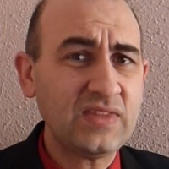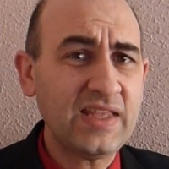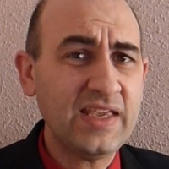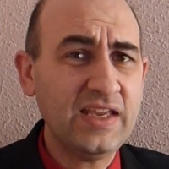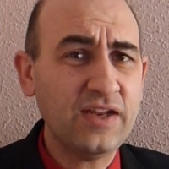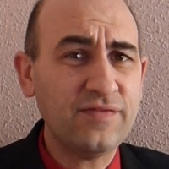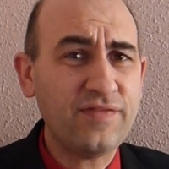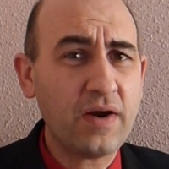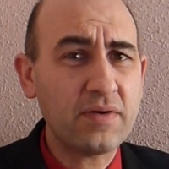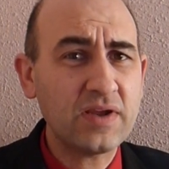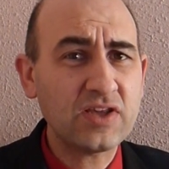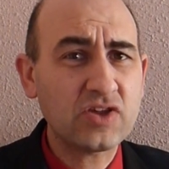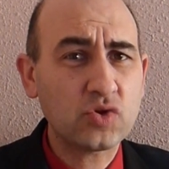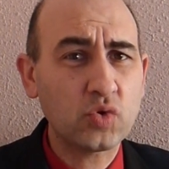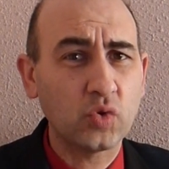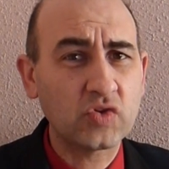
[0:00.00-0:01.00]
in a
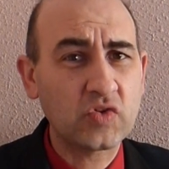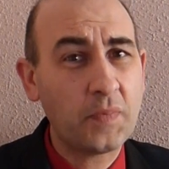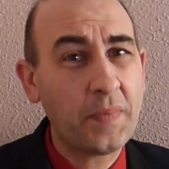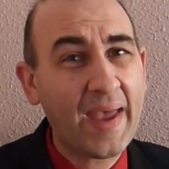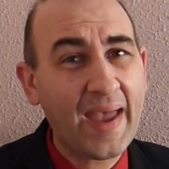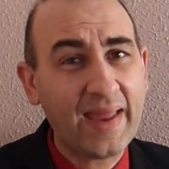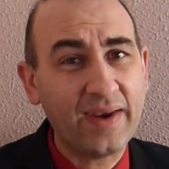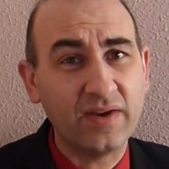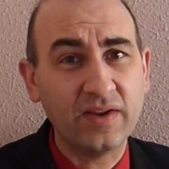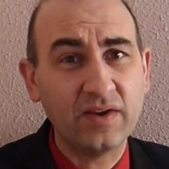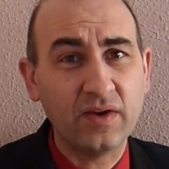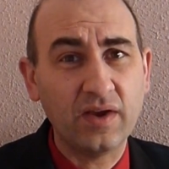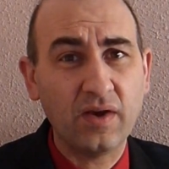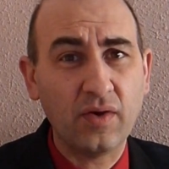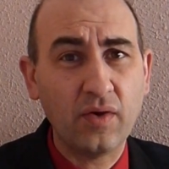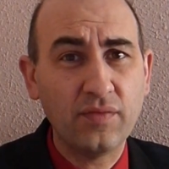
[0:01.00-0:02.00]
very short span,
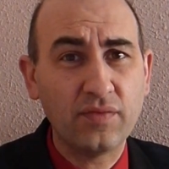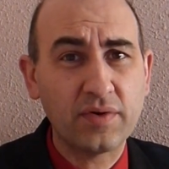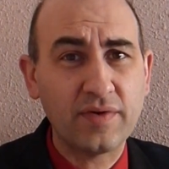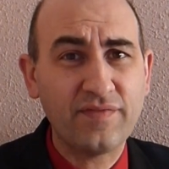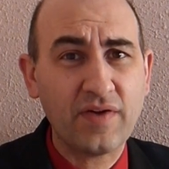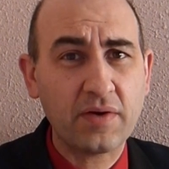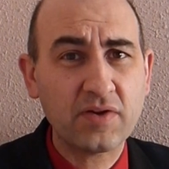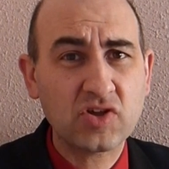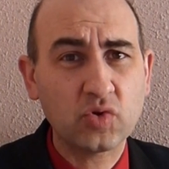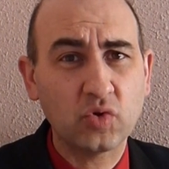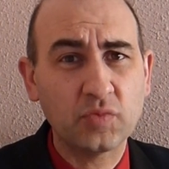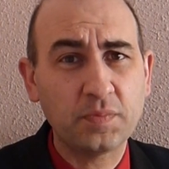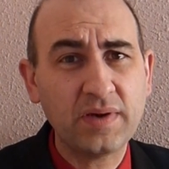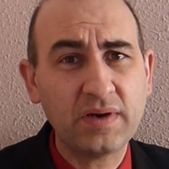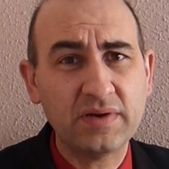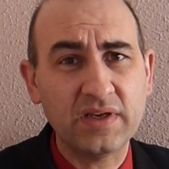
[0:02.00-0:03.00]
over a very
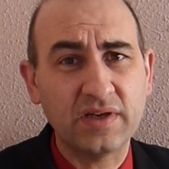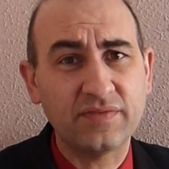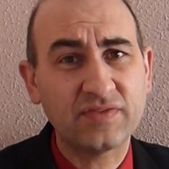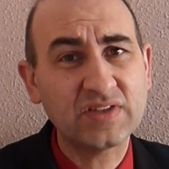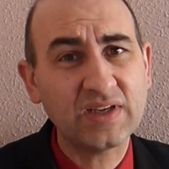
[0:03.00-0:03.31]
short period of